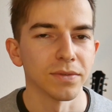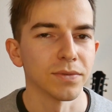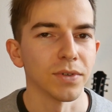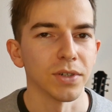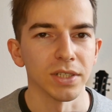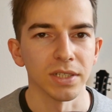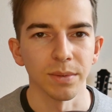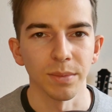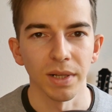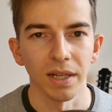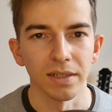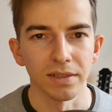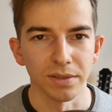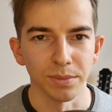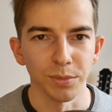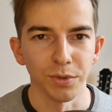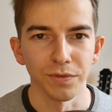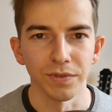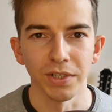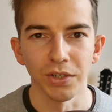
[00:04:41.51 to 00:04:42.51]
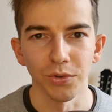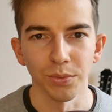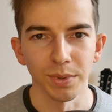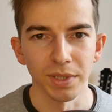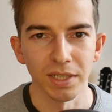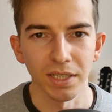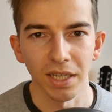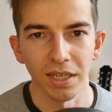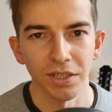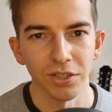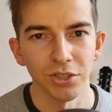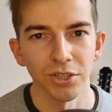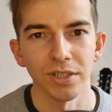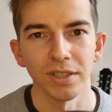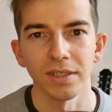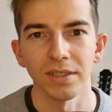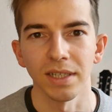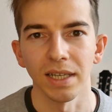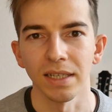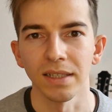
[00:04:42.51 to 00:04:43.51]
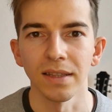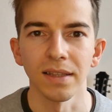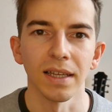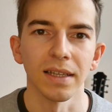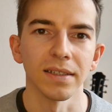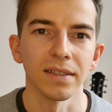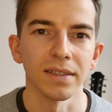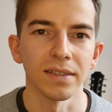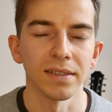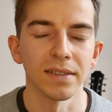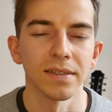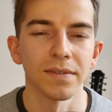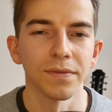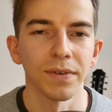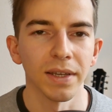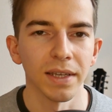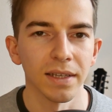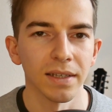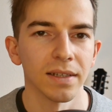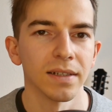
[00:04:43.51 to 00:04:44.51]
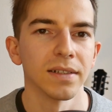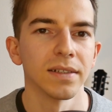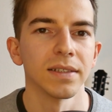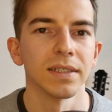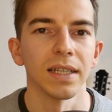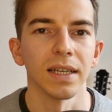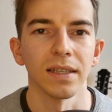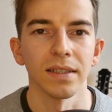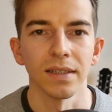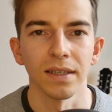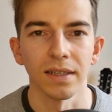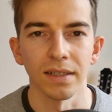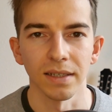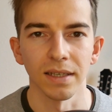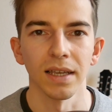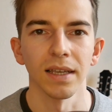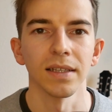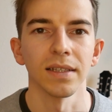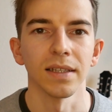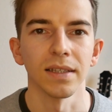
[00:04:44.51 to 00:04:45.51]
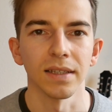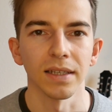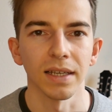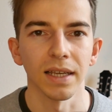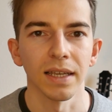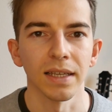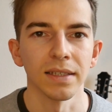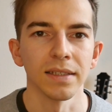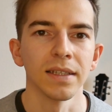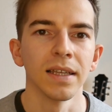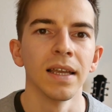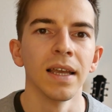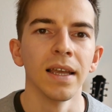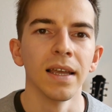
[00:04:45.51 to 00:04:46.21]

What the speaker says: For example, I removed documentation and then it's failed, and again.